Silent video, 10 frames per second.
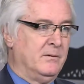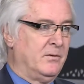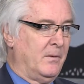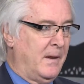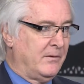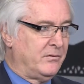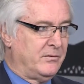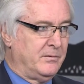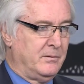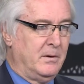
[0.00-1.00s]
So
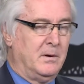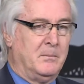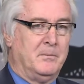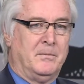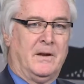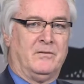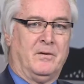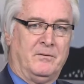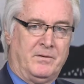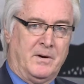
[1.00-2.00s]
that's
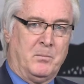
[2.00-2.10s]
a very